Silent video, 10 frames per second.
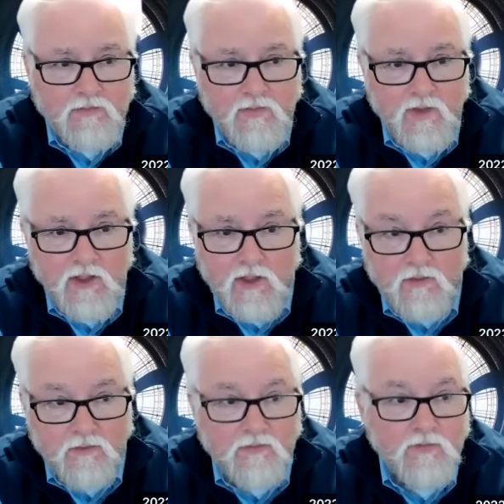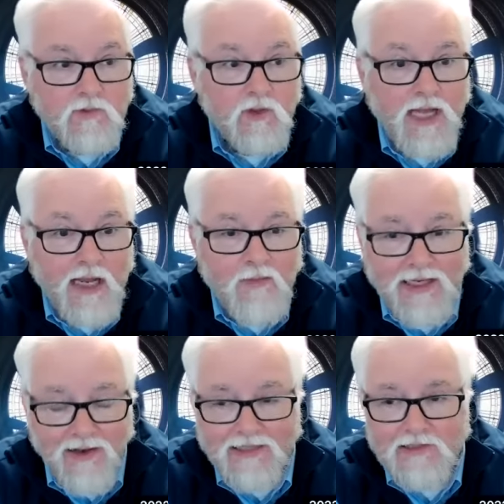you name it,
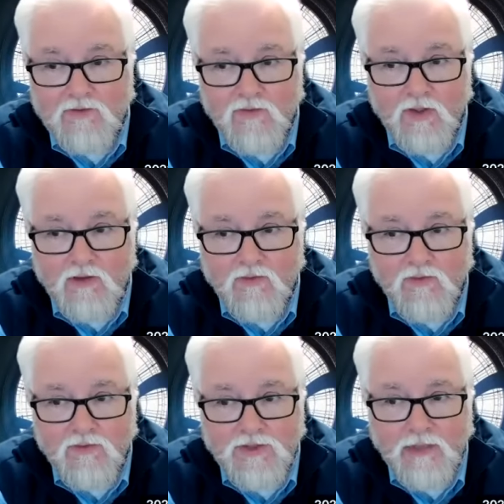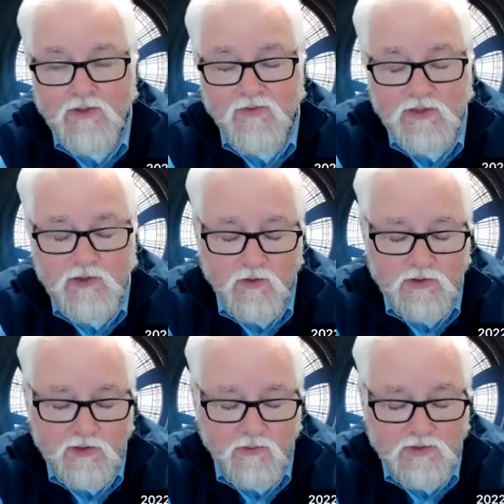lots of types of
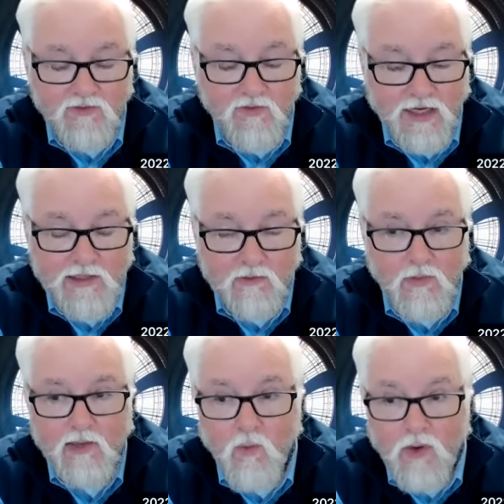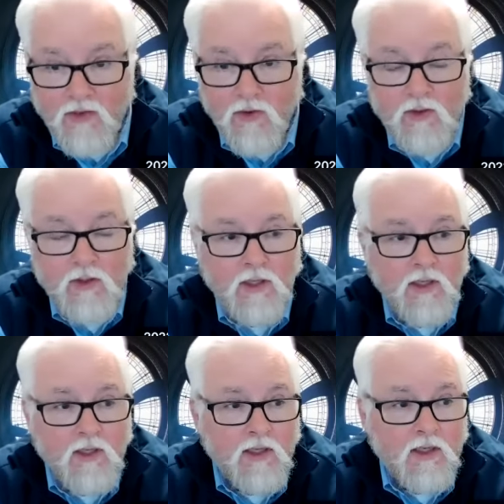insurance that was affected by weather
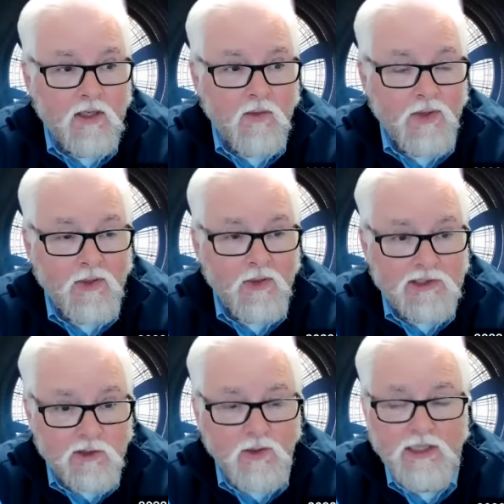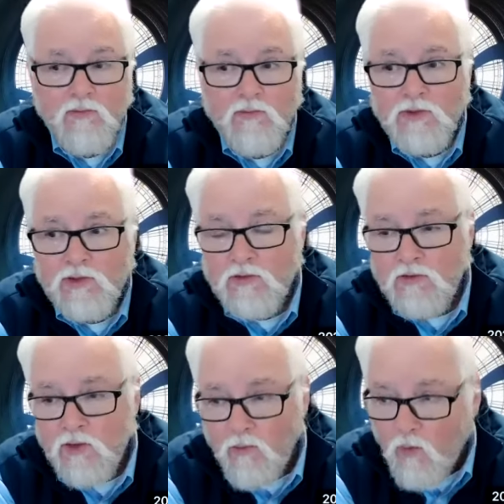extremes,
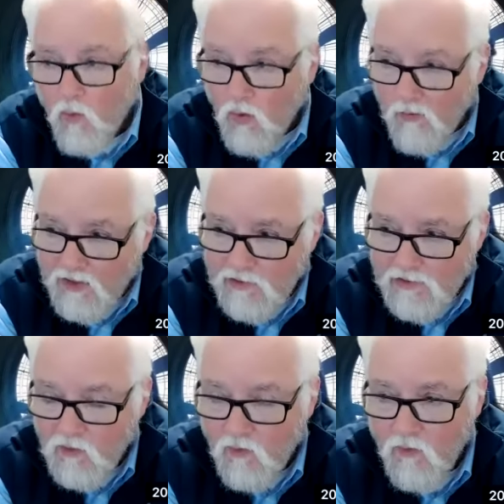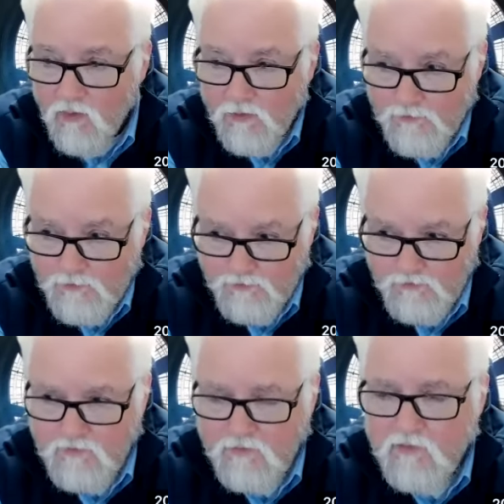global warming, and so forth.
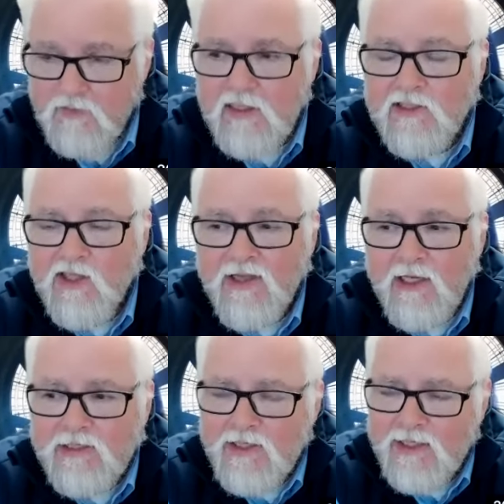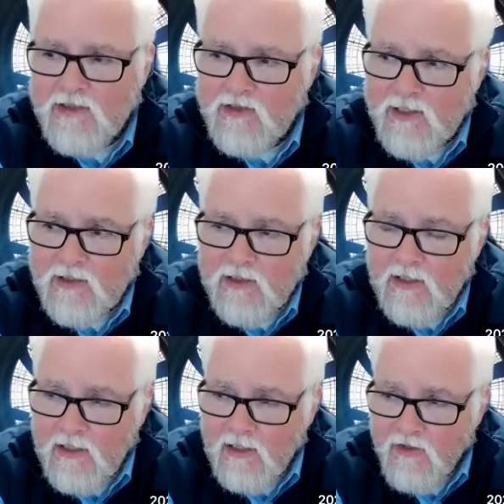So I think to the extent
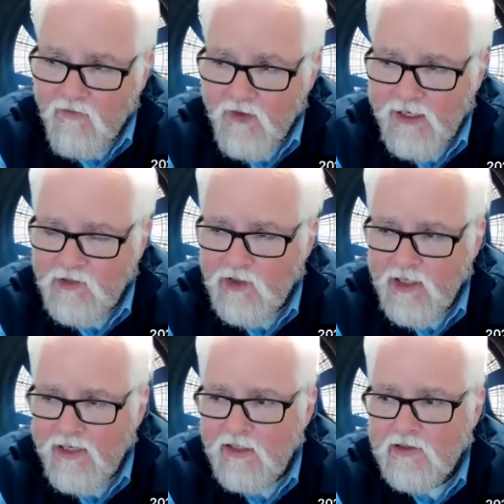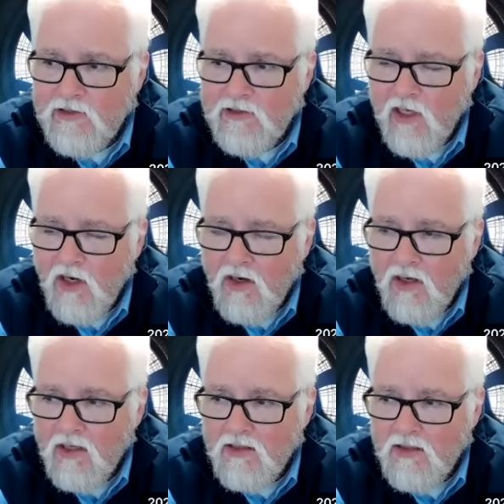that financial analysts
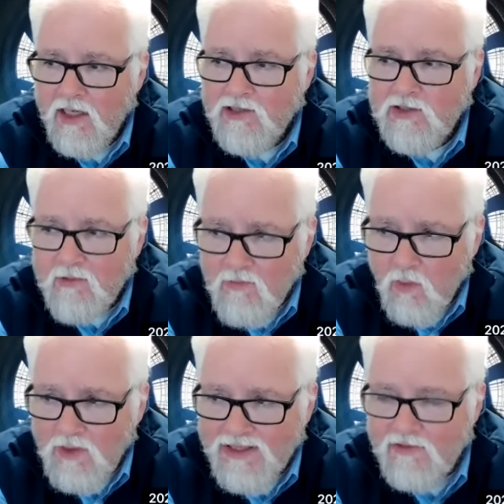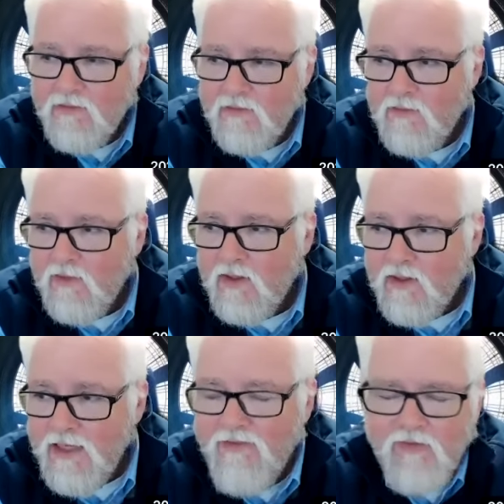are at some point,
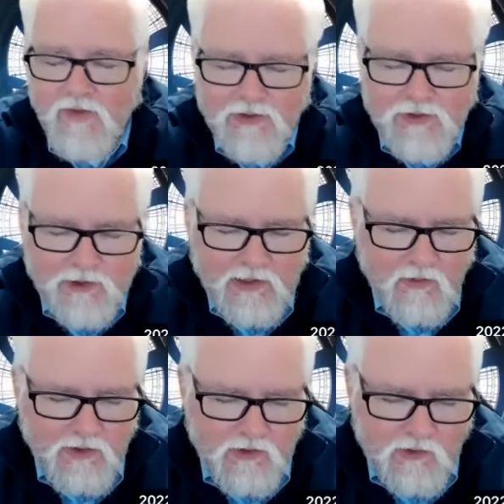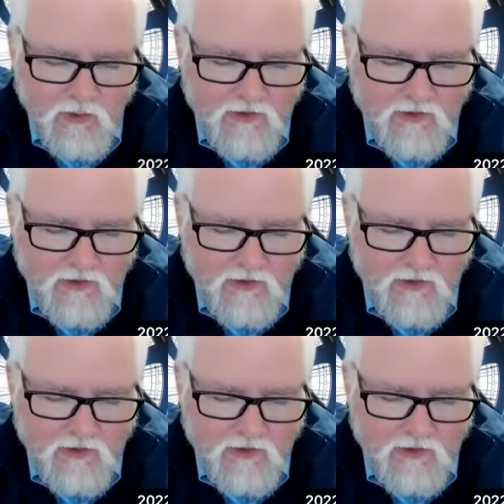even if they're sticking with sort